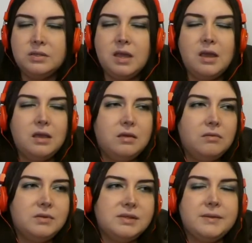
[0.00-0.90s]
uh,
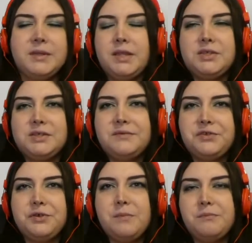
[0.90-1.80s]
something that just
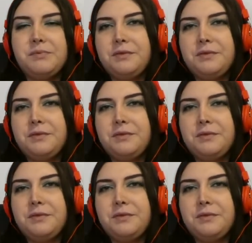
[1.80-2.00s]
lifts you up